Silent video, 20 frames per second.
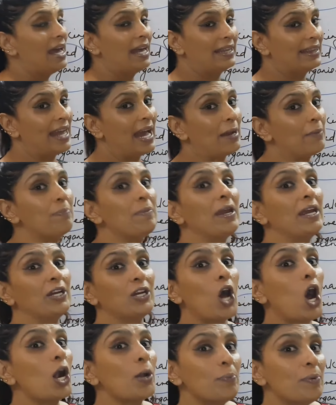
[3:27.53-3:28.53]
That may
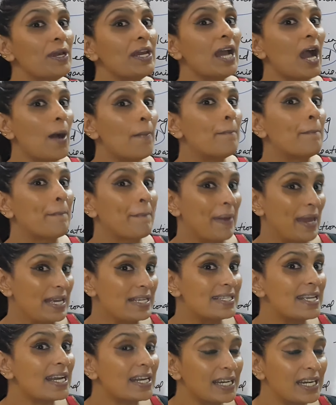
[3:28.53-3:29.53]
not be a
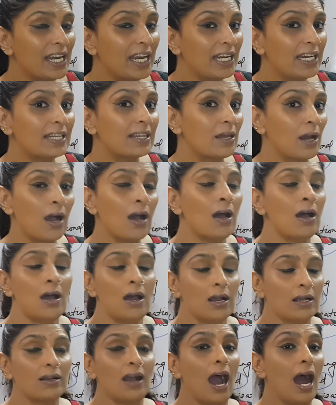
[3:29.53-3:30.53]
basic need, the
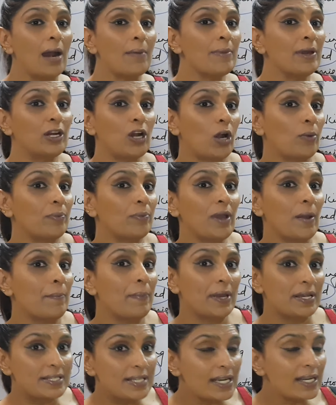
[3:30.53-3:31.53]
car may not be a
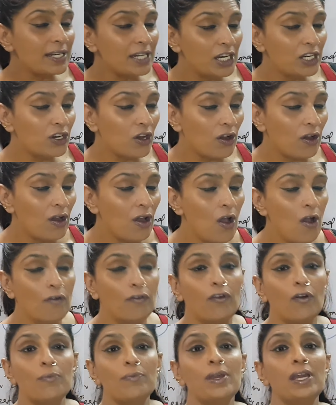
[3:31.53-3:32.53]
basic need
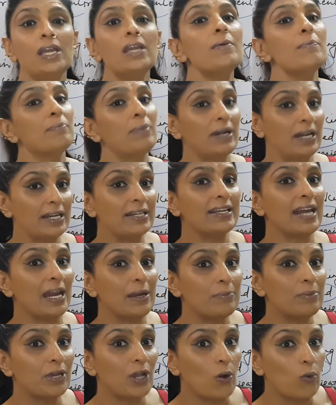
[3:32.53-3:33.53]
for me, but it can
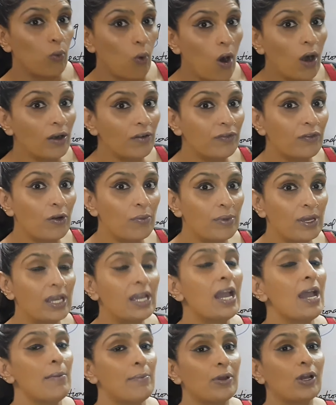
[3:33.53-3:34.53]
be a want for
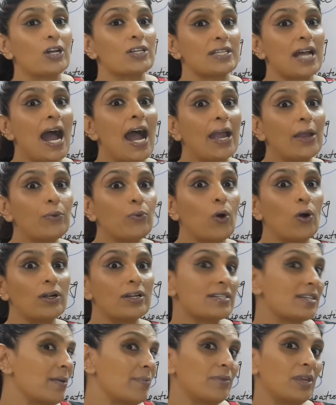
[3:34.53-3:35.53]
me because I want
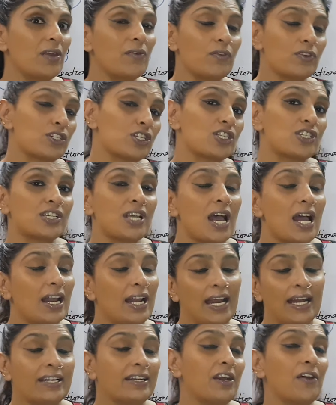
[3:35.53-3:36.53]
something which is
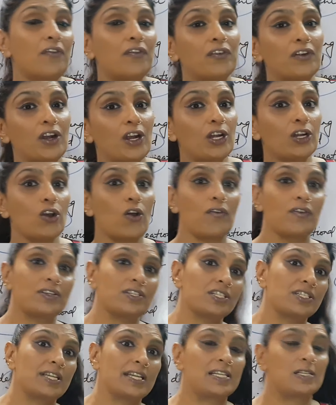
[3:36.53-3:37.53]
like different or which
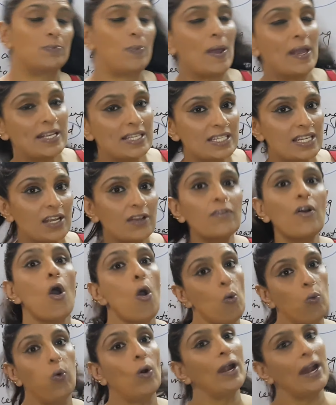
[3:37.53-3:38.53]
is expensive,
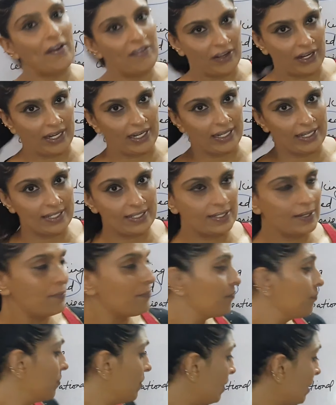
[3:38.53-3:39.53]
whatever it is.
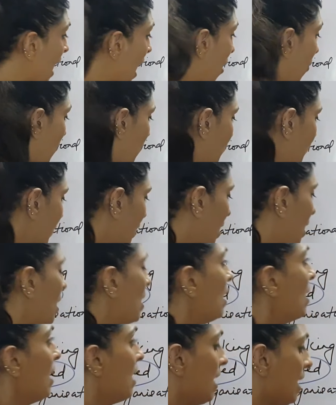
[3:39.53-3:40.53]
Now,
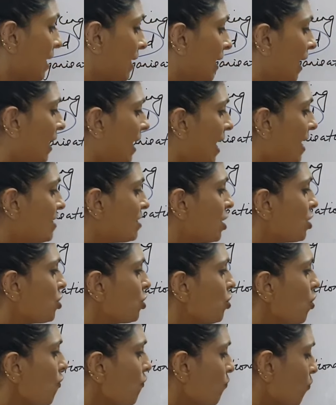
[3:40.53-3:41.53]
realization
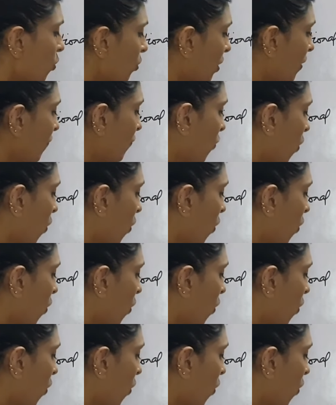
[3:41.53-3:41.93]
of motive